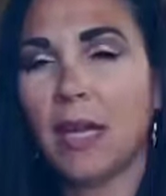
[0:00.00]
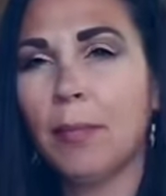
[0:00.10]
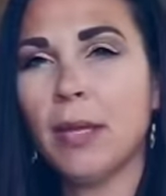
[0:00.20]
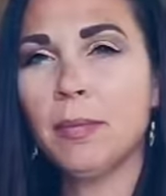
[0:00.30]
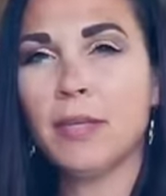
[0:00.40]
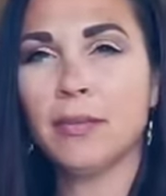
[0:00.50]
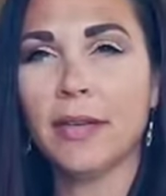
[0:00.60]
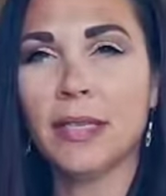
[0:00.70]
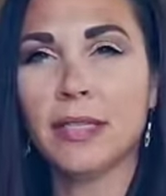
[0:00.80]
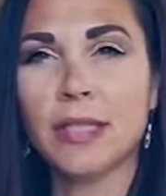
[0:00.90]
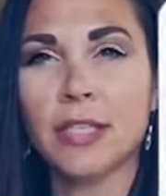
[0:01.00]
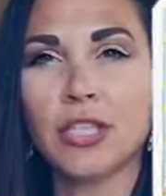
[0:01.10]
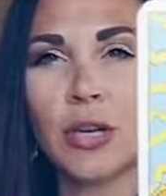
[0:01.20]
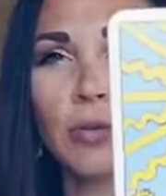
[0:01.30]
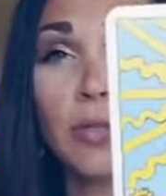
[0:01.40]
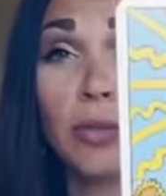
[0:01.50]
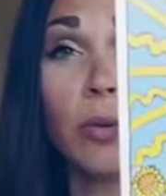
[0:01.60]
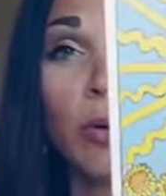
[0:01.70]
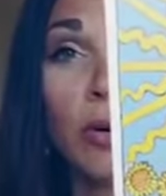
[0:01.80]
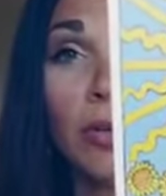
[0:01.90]
That might be the face they show to
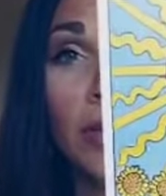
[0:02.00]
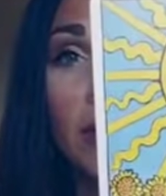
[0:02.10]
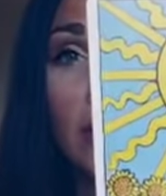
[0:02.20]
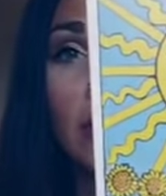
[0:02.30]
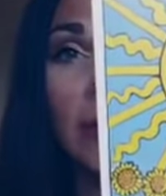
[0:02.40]
the world.